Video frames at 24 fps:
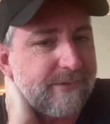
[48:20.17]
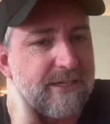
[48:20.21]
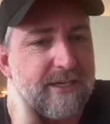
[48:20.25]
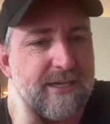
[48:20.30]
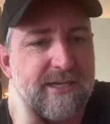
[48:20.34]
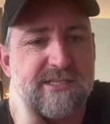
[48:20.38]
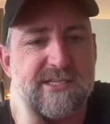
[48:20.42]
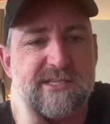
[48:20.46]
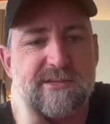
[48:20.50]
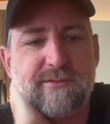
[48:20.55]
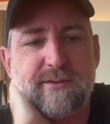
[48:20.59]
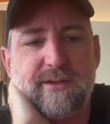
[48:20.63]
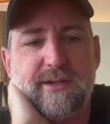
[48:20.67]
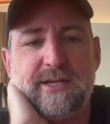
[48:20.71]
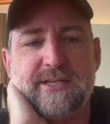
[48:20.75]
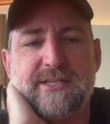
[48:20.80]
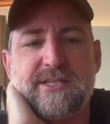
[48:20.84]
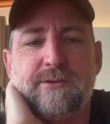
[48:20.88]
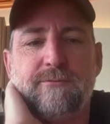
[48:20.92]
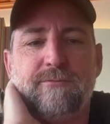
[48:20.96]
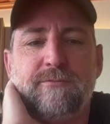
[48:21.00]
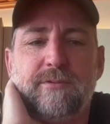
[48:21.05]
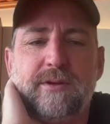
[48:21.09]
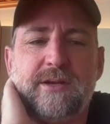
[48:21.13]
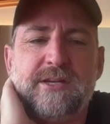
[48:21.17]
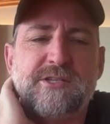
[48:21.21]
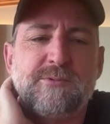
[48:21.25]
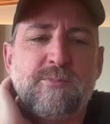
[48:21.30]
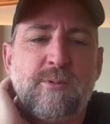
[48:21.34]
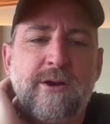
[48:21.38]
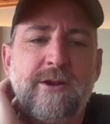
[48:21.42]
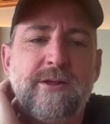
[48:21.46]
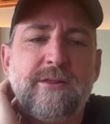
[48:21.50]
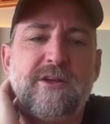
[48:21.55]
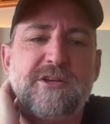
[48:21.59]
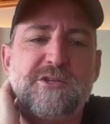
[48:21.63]
it's
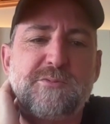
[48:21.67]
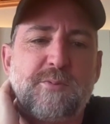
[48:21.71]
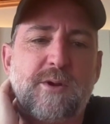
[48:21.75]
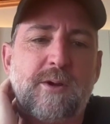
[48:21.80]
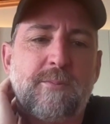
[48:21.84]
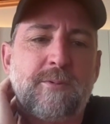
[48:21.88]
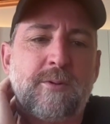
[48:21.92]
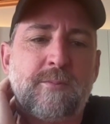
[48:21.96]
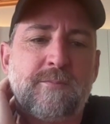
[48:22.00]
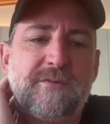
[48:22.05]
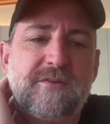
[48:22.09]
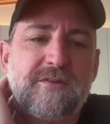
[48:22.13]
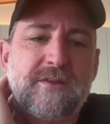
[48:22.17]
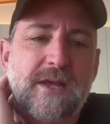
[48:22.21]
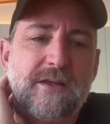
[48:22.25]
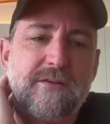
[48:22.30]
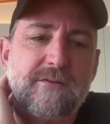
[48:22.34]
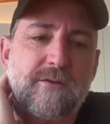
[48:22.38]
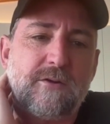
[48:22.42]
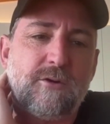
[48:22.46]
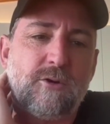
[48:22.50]
one of those problems that's